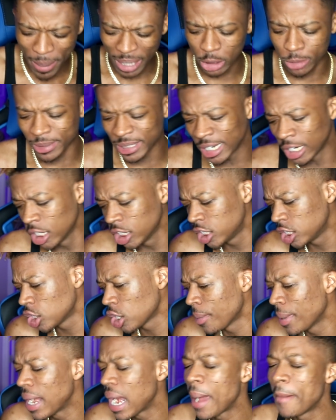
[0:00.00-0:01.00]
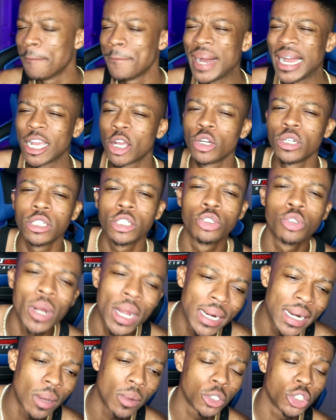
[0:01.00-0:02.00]
back to my channel, ladies and gentlemen. I'm back on the
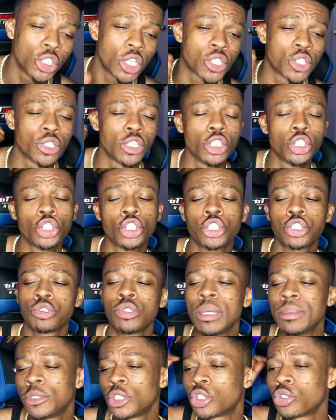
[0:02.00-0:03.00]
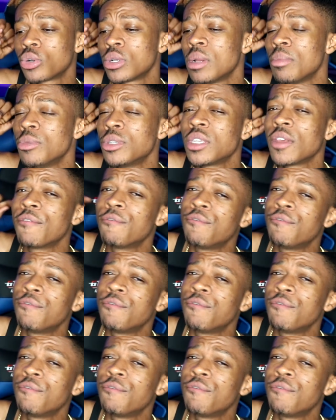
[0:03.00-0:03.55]
grind. I was just on a trip shooting a music